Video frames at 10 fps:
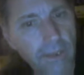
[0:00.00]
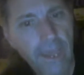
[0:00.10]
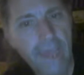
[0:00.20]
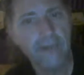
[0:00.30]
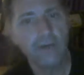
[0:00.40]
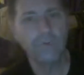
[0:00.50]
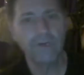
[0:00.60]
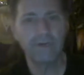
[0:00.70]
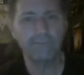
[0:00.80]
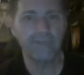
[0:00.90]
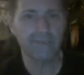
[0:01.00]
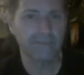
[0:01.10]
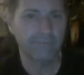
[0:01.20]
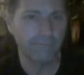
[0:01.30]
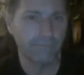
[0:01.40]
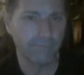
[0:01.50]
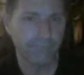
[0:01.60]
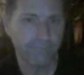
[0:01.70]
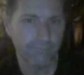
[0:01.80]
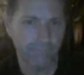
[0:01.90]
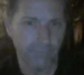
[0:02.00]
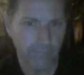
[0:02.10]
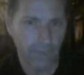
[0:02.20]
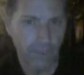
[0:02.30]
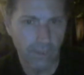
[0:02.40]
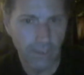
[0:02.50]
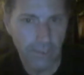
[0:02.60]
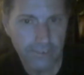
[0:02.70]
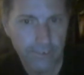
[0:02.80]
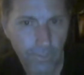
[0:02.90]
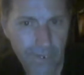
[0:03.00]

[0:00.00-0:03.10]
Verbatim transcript: Angle will help this. Enzo